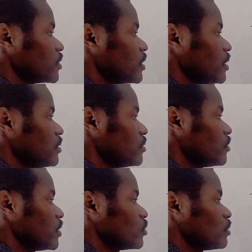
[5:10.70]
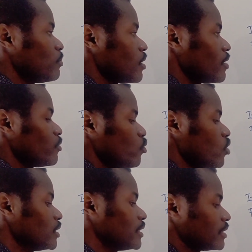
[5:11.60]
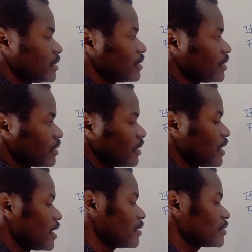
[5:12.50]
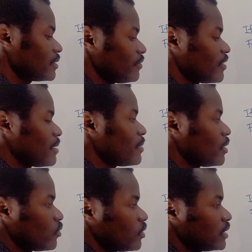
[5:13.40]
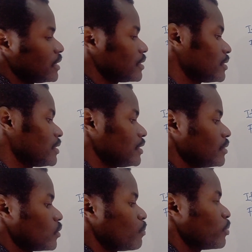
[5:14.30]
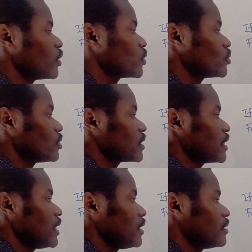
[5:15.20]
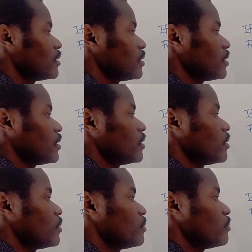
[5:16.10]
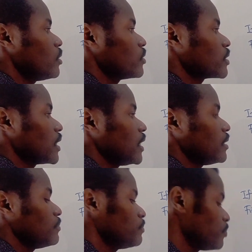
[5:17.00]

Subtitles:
okay? Raised to the power of 1 is still 3x divided by 1 is still this, so plus 1k, plus k.